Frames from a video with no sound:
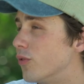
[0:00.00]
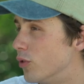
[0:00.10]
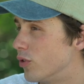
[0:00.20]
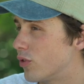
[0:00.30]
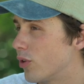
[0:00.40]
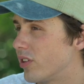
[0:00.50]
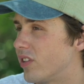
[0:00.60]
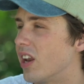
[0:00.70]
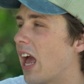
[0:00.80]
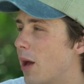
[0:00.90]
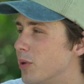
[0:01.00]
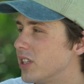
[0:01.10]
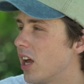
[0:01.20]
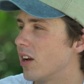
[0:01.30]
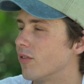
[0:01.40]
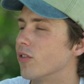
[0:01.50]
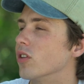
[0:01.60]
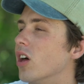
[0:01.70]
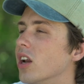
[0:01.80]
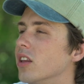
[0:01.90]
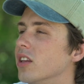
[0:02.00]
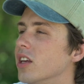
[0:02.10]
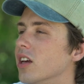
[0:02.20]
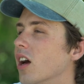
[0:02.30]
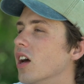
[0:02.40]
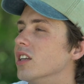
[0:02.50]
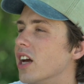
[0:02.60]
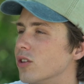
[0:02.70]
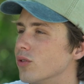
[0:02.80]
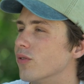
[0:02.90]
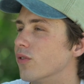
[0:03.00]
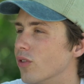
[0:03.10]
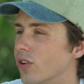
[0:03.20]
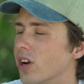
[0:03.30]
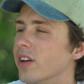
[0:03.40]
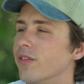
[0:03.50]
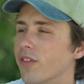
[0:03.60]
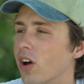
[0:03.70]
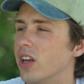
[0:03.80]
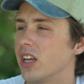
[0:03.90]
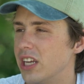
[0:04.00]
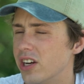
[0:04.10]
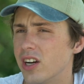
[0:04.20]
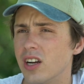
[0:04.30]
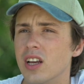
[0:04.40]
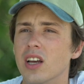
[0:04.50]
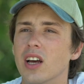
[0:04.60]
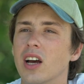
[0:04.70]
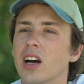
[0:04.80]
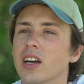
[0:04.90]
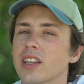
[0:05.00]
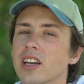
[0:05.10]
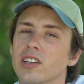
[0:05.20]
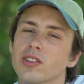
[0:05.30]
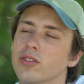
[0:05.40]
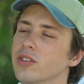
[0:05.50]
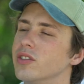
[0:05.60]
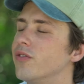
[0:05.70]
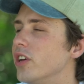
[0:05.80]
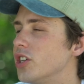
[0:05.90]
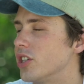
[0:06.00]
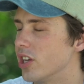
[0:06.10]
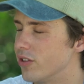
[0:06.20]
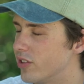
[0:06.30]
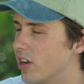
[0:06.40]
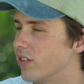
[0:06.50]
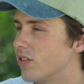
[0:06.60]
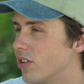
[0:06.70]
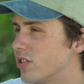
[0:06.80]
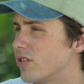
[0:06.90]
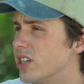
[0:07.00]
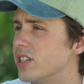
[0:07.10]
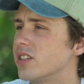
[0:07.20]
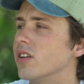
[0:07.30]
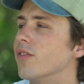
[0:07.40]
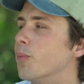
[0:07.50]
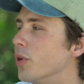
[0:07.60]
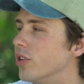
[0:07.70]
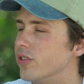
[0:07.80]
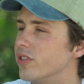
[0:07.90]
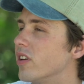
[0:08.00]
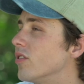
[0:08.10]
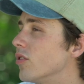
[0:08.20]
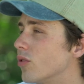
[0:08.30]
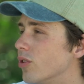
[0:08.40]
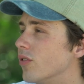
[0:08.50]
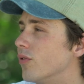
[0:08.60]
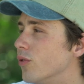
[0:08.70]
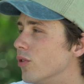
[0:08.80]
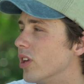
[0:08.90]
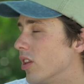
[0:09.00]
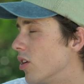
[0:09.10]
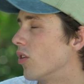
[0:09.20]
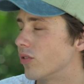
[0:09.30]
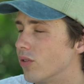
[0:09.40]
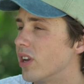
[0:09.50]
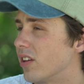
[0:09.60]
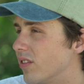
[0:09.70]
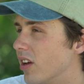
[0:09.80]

food source and habitat for a lot of the natural flora and fauna here. That includes fish, they use it as nurseries, birds use it as a source of food, and they also nest